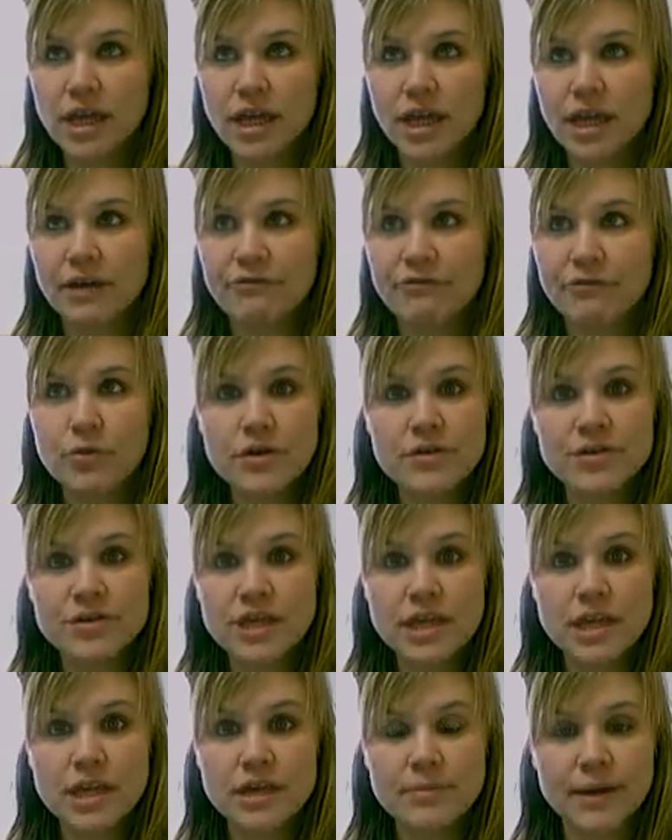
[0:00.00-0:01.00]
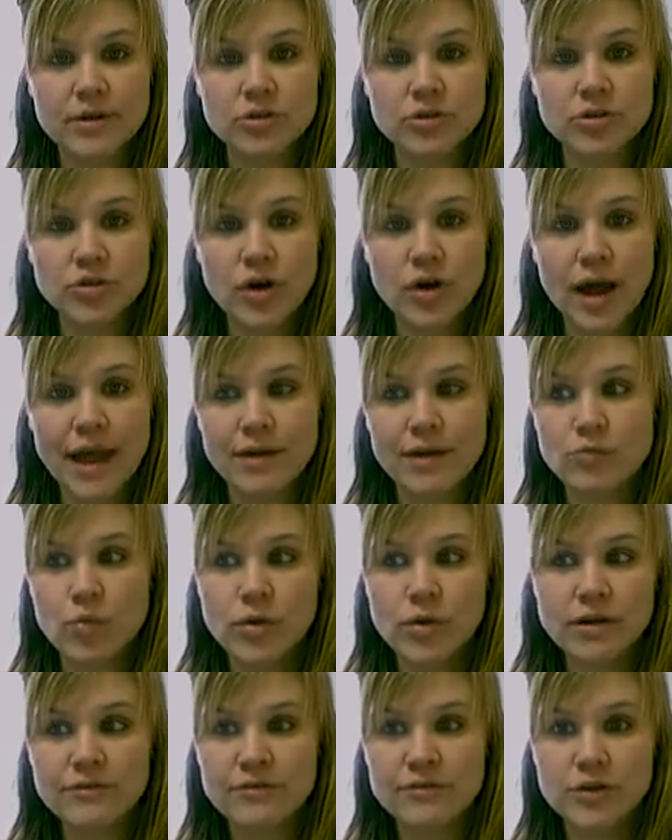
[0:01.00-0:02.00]
if we're thinking about crime,
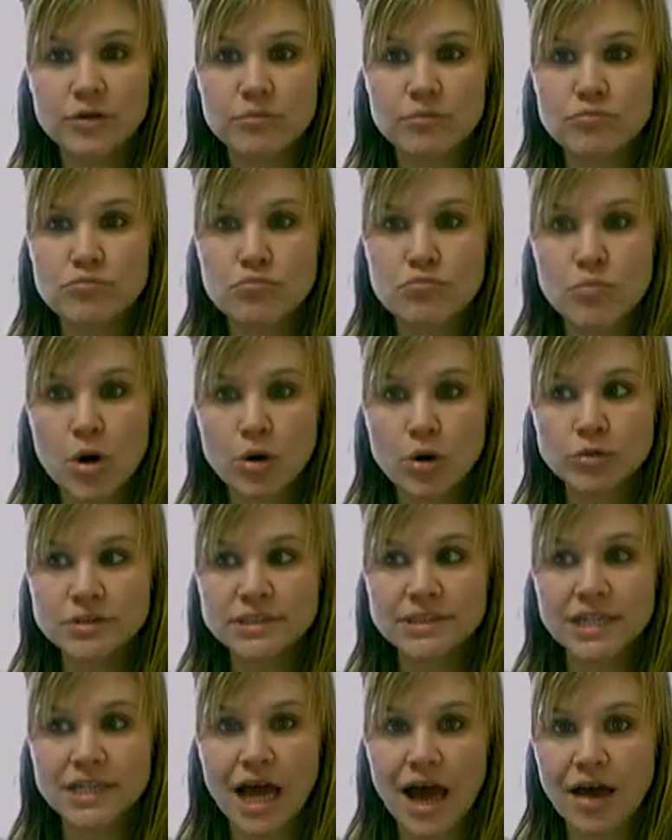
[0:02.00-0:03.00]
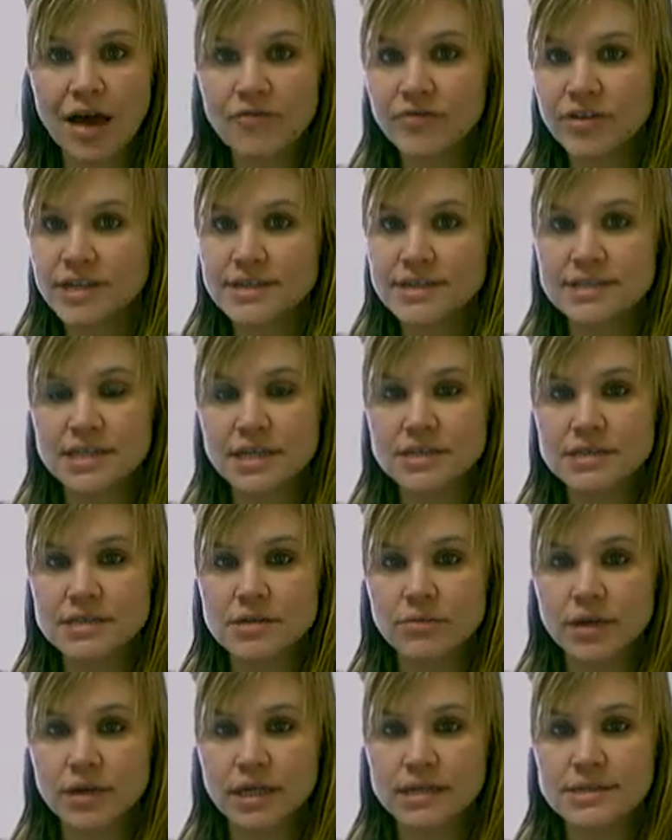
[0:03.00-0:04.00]
one of the most obvious things
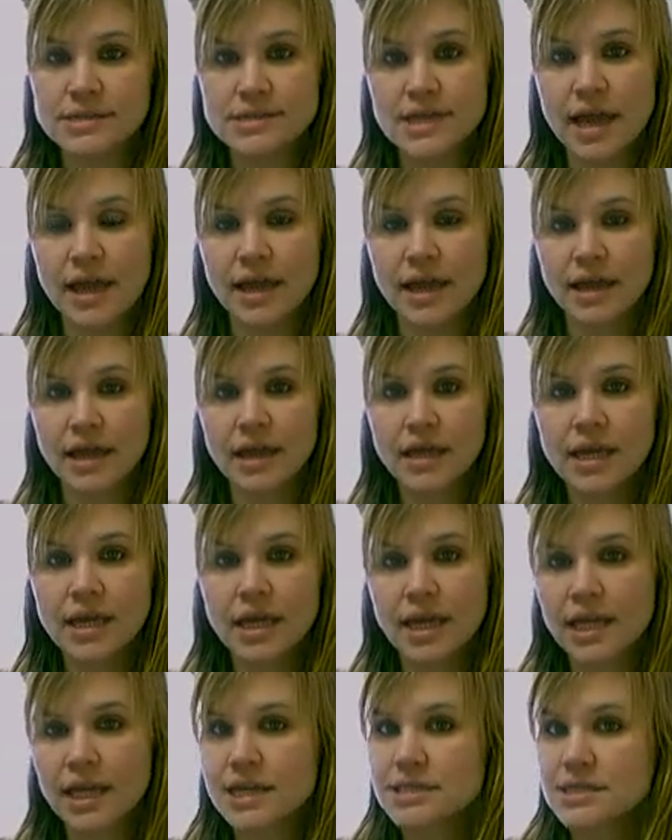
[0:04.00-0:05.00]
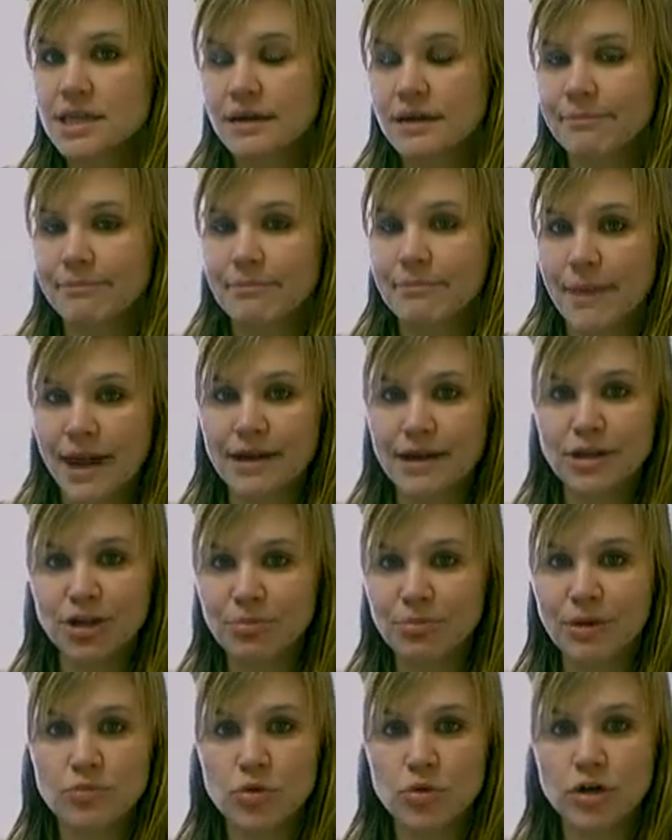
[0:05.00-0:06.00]
that we can say is that men
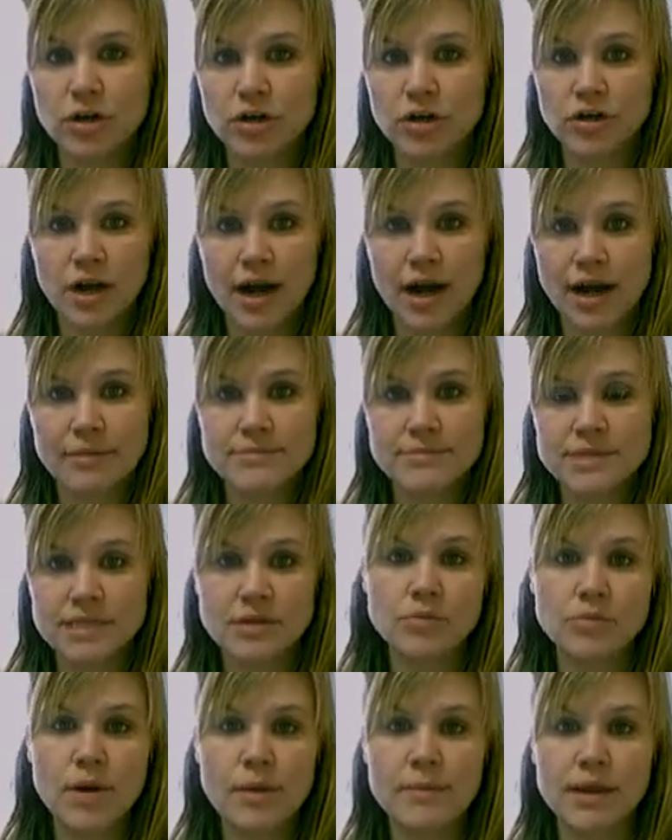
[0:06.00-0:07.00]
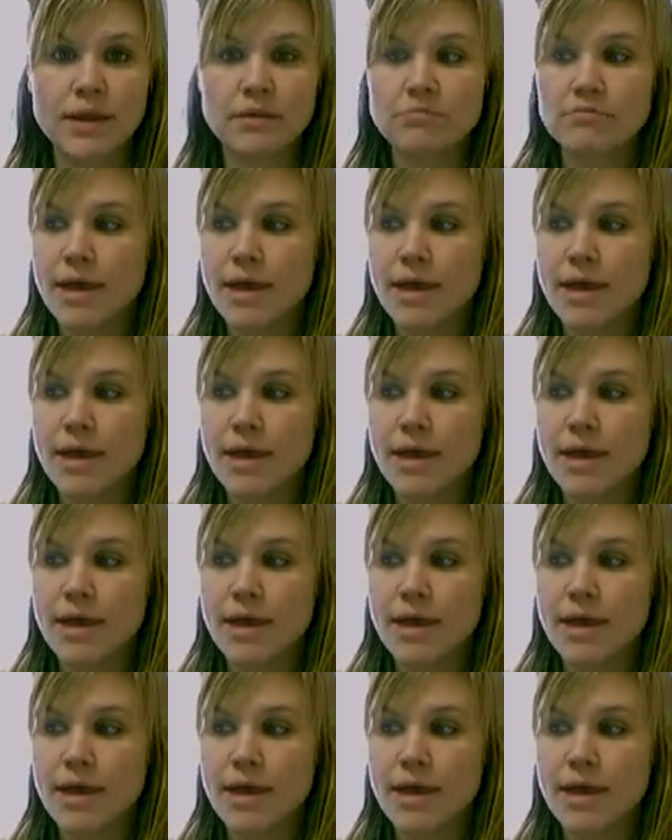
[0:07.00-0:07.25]
commit more crimes than women.